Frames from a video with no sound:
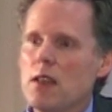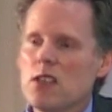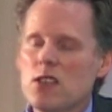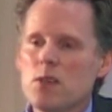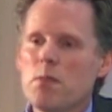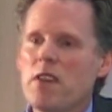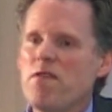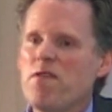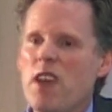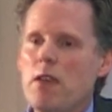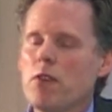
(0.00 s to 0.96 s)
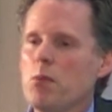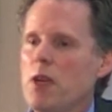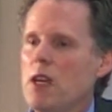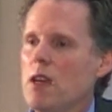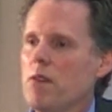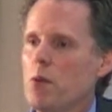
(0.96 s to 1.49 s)
this is my favorite
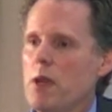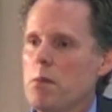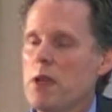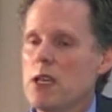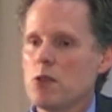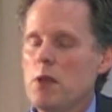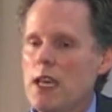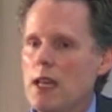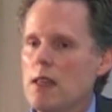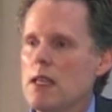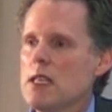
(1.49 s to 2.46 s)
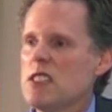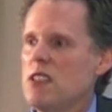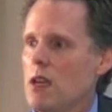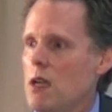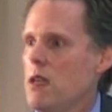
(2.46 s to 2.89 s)
meeting of the week because we get things done